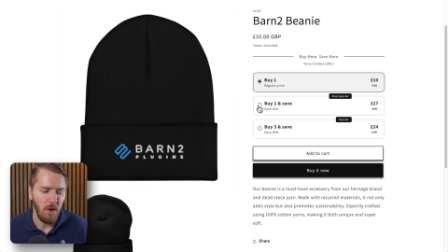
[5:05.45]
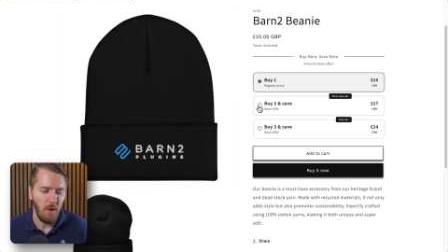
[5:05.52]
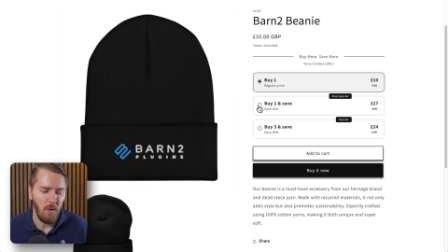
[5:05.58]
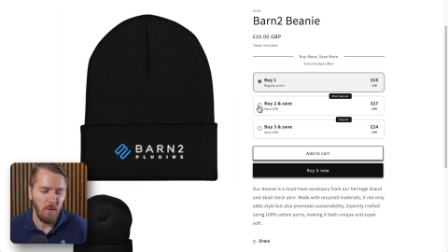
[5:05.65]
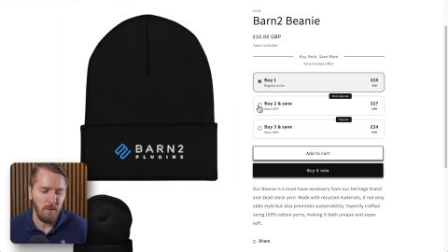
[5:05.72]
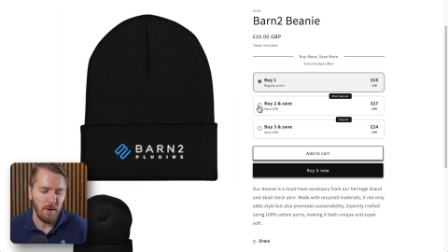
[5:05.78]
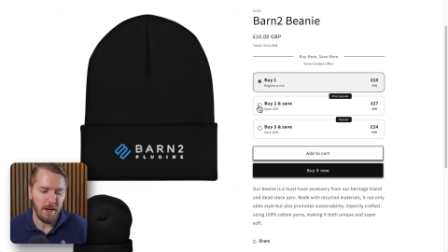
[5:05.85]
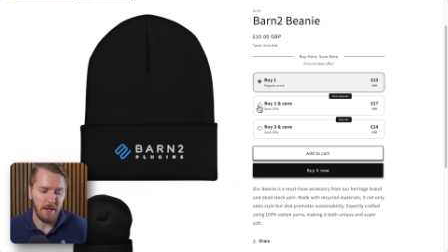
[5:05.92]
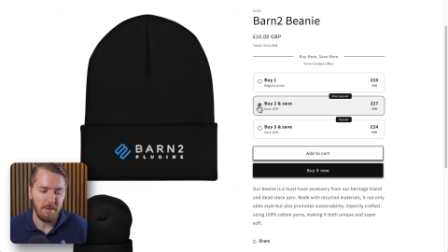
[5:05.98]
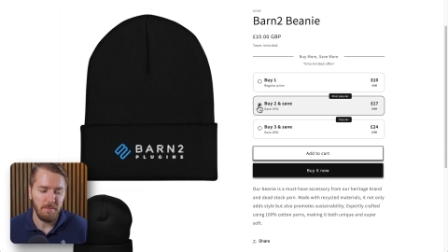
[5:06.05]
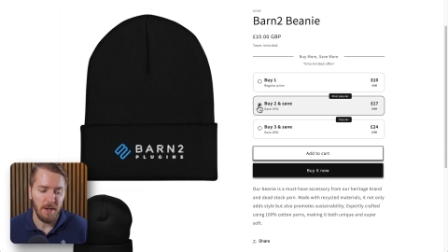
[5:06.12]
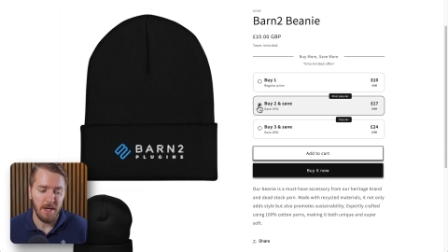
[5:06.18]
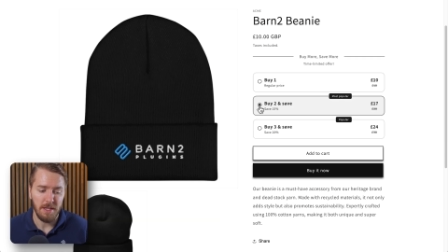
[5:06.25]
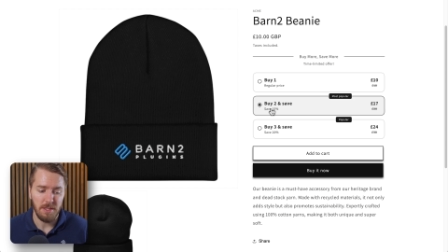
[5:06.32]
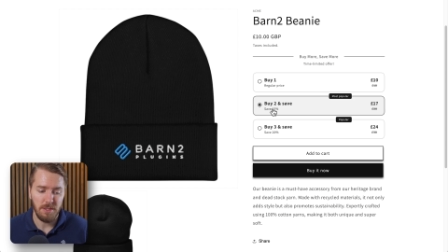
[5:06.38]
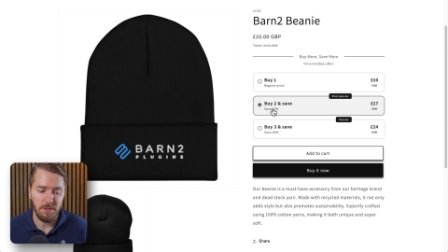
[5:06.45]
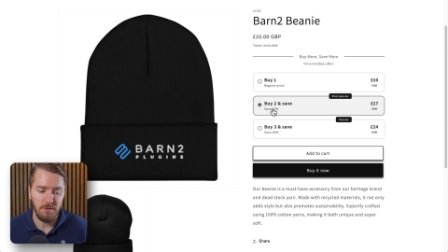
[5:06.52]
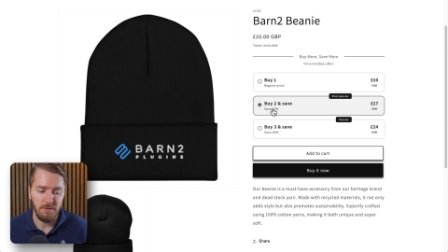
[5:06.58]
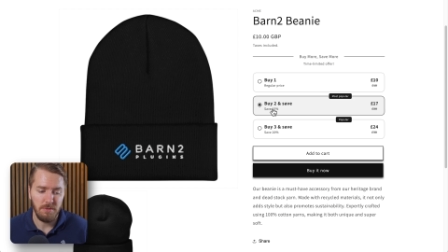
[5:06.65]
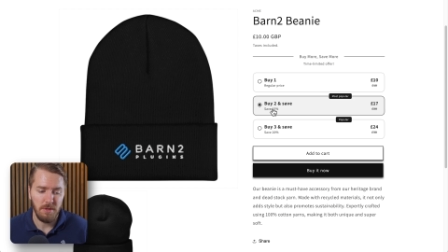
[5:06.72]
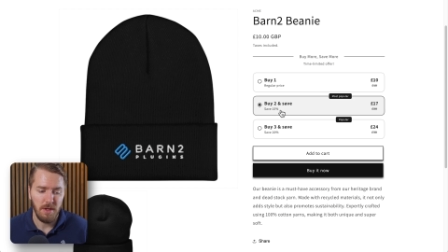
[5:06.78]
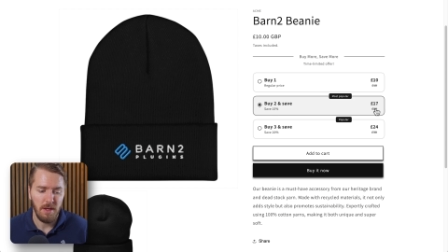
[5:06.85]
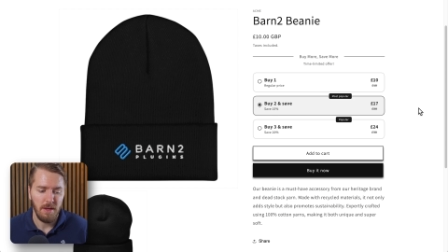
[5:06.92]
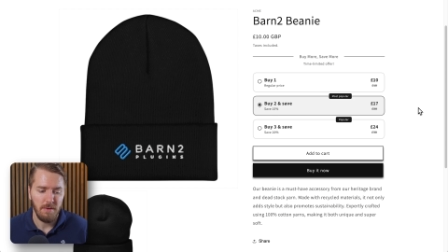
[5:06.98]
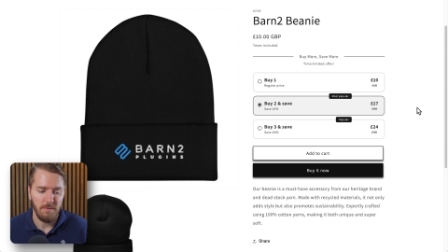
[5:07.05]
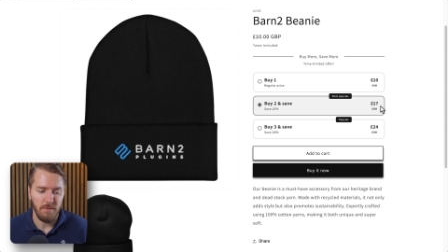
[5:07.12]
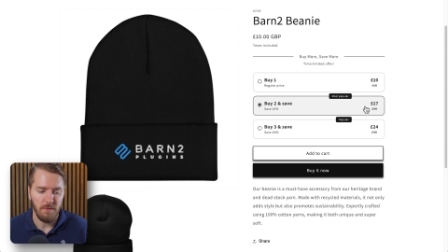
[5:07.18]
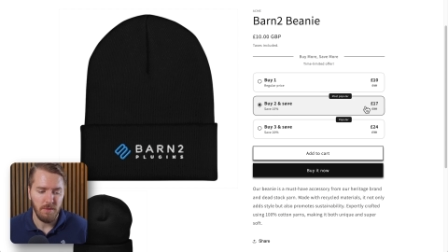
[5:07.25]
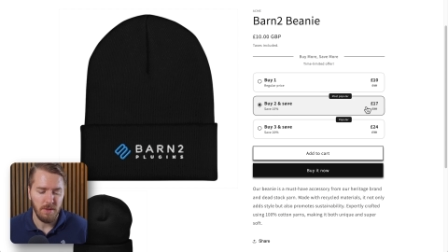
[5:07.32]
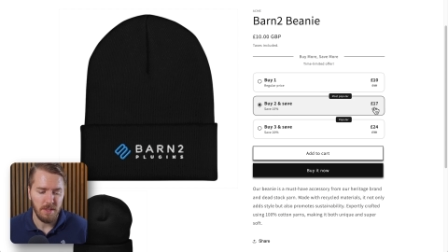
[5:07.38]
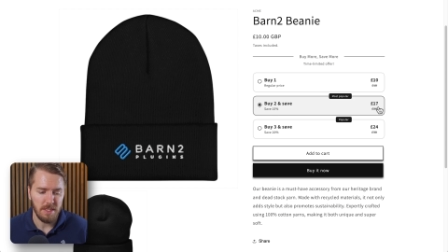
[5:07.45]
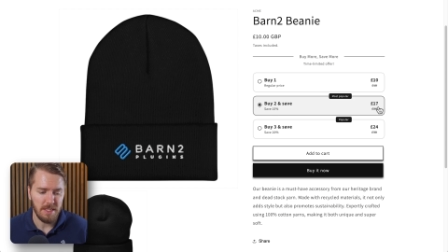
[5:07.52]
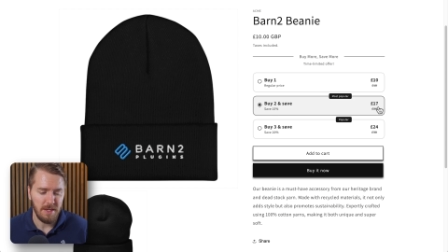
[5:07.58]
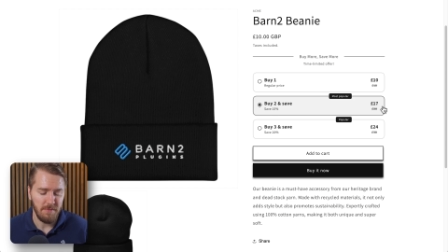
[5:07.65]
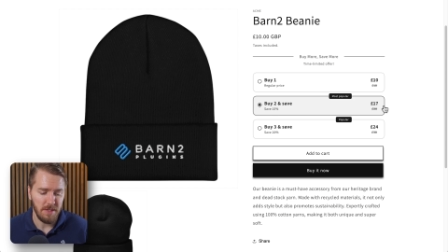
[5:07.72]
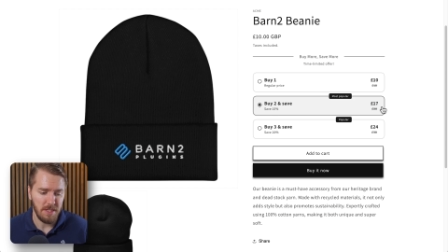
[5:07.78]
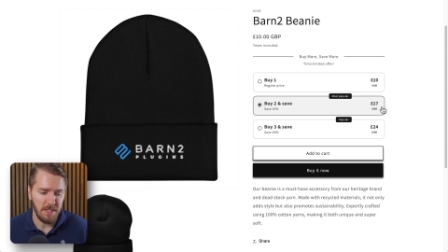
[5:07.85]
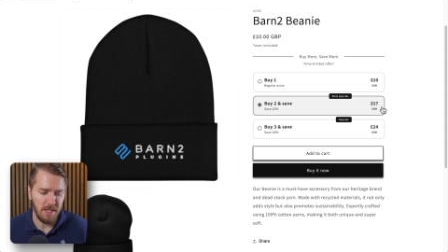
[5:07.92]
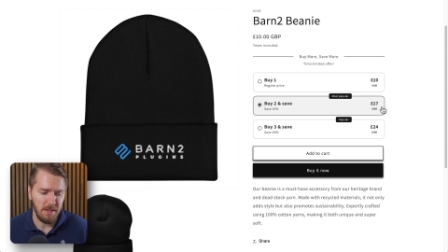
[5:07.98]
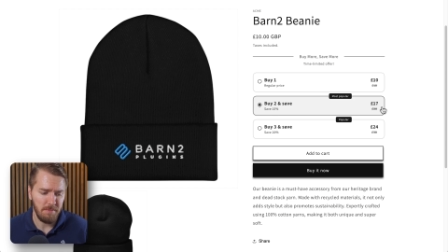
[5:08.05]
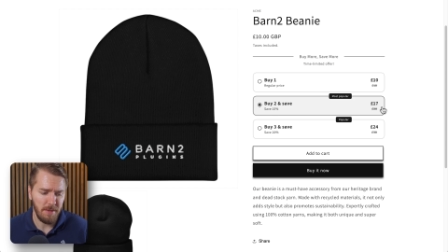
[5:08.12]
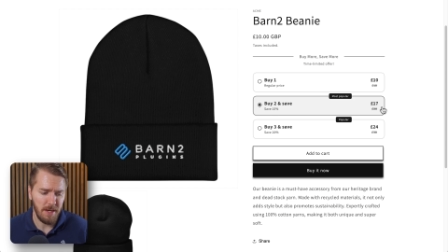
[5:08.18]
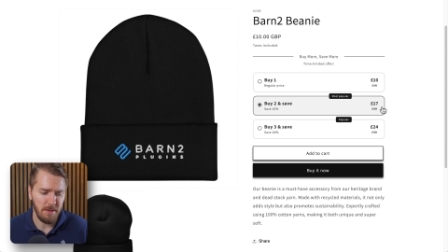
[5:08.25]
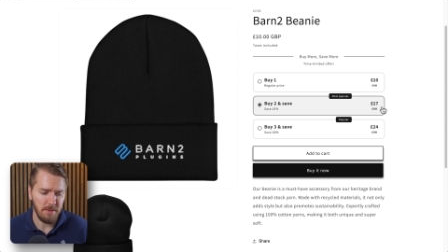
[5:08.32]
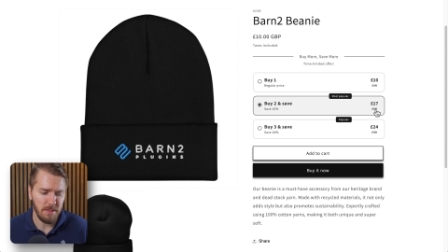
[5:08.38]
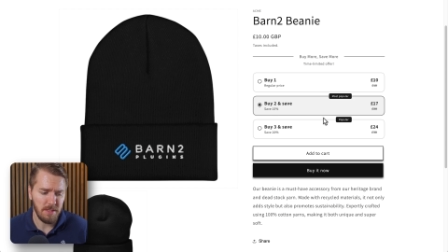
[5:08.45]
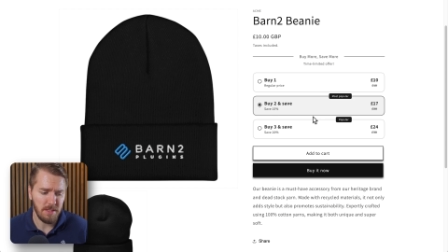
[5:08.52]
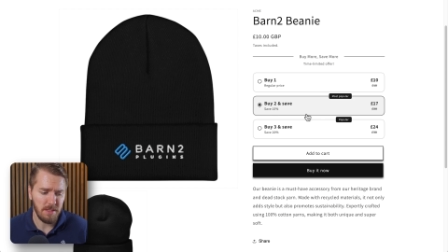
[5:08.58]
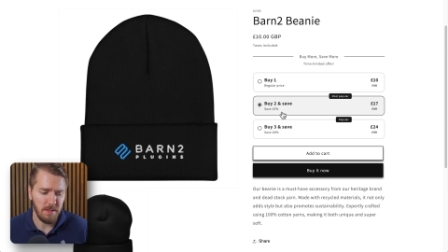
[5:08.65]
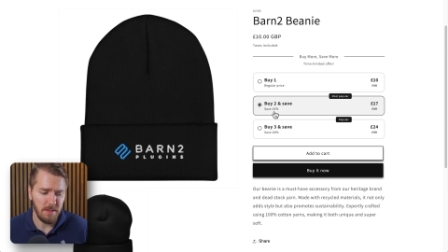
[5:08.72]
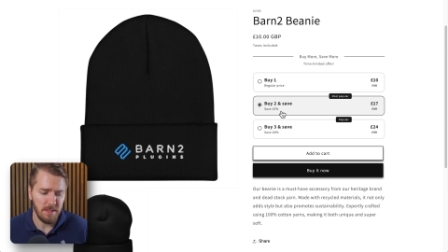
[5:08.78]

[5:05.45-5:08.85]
or I can buy two for 17 pounds,